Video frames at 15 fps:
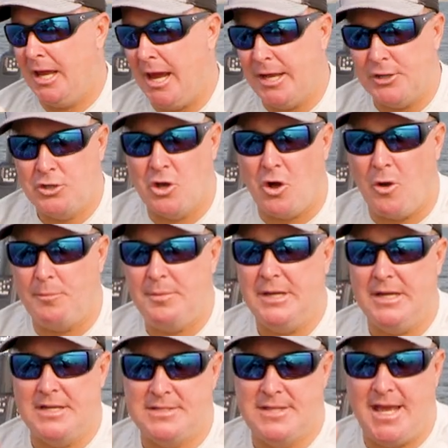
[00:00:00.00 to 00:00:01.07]
and Gulp
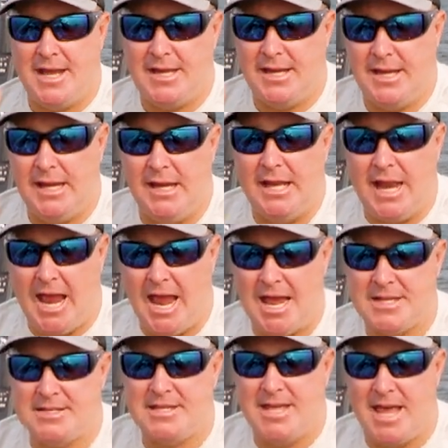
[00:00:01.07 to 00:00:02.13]
is that it
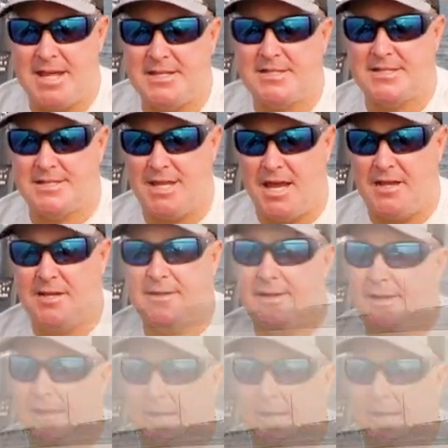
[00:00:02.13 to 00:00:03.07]
has that scent.